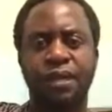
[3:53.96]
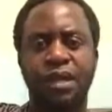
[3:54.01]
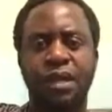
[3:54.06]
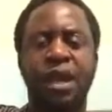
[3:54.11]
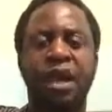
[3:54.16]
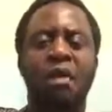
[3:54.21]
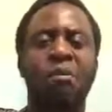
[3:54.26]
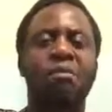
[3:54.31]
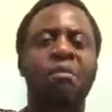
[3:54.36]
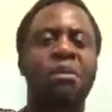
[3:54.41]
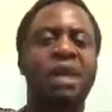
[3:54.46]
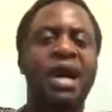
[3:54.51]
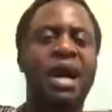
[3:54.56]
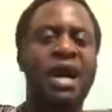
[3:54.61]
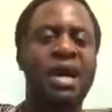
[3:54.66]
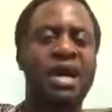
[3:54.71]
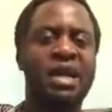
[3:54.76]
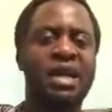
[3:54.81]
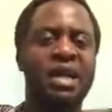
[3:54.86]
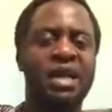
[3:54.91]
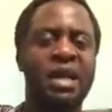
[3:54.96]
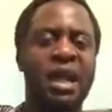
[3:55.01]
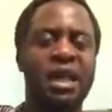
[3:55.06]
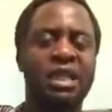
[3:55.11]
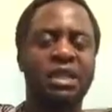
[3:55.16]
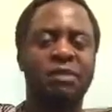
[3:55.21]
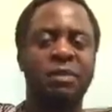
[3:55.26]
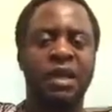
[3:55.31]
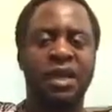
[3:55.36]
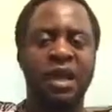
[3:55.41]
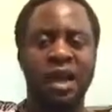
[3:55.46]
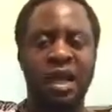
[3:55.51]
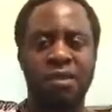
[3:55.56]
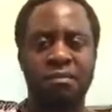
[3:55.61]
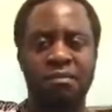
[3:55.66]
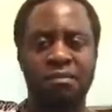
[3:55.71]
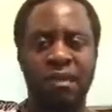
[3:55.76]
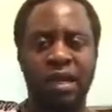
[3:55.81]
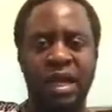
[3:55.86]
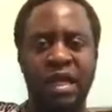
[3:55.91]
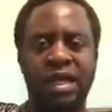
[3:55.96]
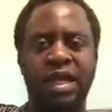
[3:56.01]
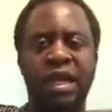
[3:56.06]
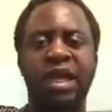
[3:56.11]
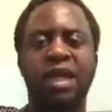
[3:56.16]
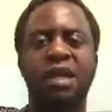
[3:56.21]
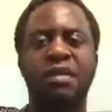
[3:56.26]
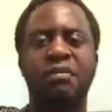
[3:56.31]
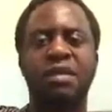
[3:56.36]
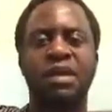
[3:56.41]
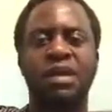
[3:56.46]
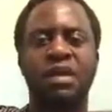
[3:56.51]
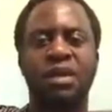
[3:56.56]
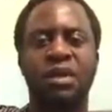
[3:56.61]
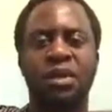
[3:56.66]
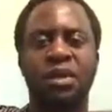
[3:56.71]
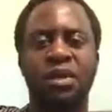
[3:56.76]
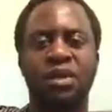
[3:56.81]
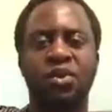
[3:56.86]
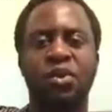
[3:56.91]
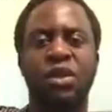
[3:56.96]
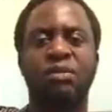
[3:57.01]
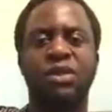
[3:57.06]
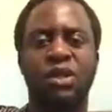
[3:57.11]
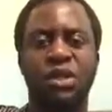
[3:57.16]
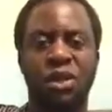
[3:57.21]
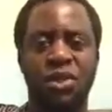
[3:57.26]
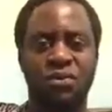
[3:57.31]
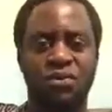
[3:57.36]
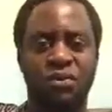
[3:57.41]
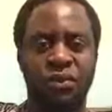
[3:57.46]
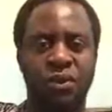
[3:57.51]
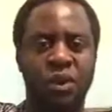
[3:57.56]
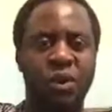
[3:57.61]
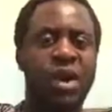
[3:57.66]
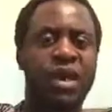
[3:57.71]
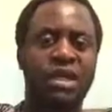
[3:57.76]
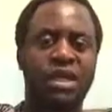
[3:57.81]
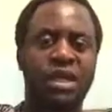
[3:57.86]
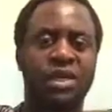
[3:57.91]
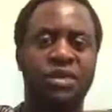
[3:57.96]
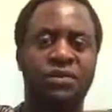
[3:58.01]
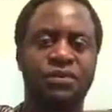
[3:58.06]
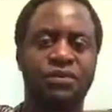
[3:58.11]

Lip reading: Man has become an enemy to himself or herself.